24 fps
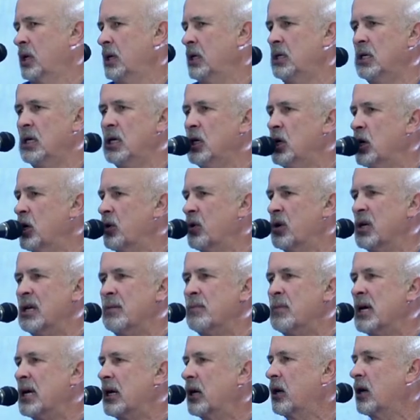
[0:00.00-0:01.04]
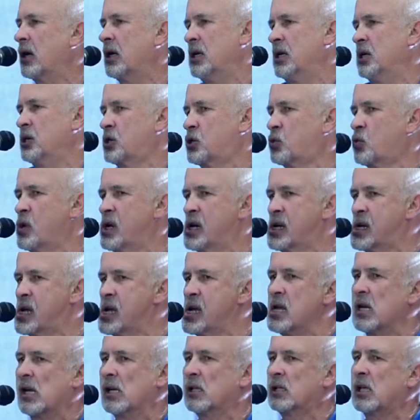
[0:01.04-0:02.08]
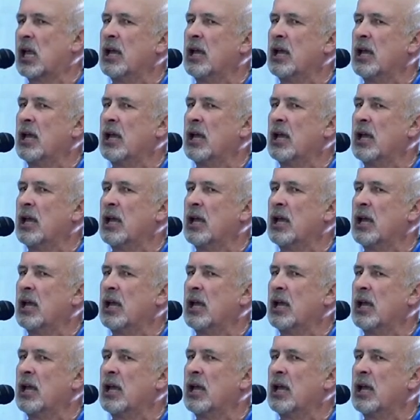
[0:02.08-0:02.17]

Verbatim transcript: it didn't know any better, and it just sort of